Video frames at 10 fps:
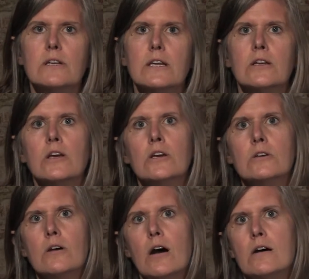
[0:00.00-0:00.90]
me.
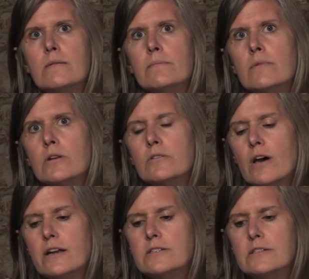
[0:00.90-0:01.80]
Um,
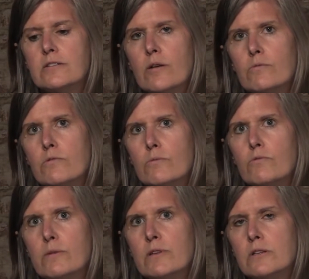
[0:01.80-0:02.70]
the idea that
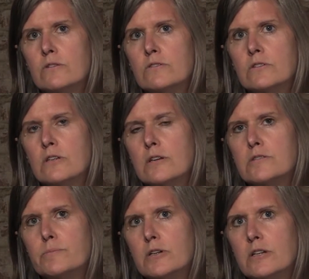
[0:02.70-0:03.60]
women's
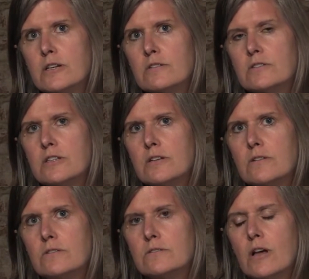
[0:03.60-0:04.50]
experience
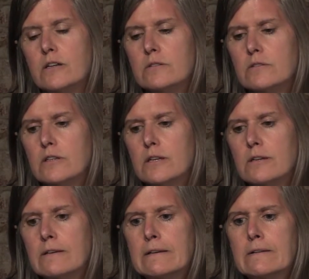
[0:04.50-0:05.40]
is not
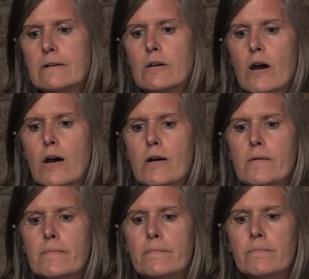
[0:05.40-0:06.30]
only
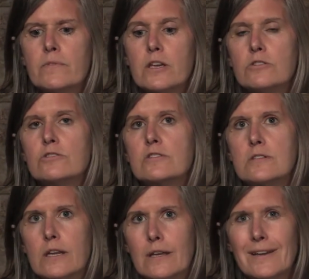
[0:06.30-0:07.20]
um,
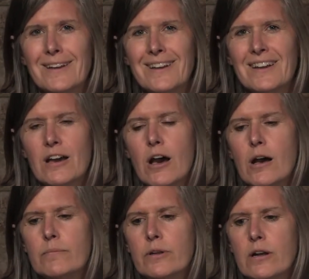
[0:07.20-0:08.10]
interesting,
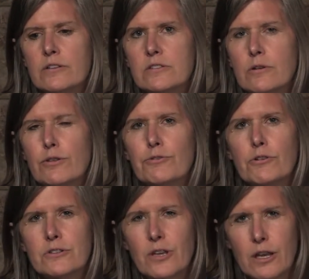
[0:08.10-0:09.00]
um, but also
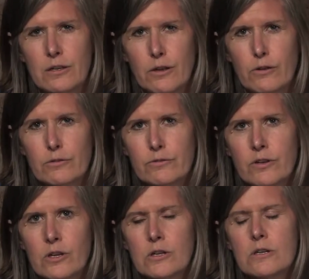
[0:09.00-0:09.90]
authoritative.
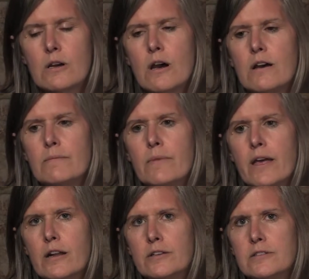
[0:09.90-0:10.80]
Um,
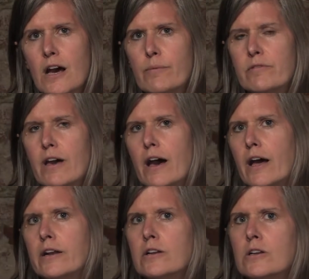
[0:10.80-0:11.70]
and on top of
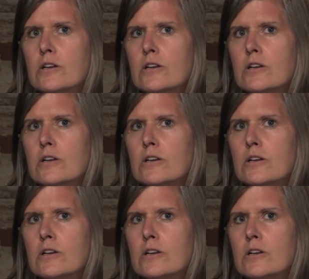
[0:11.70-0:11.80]
that,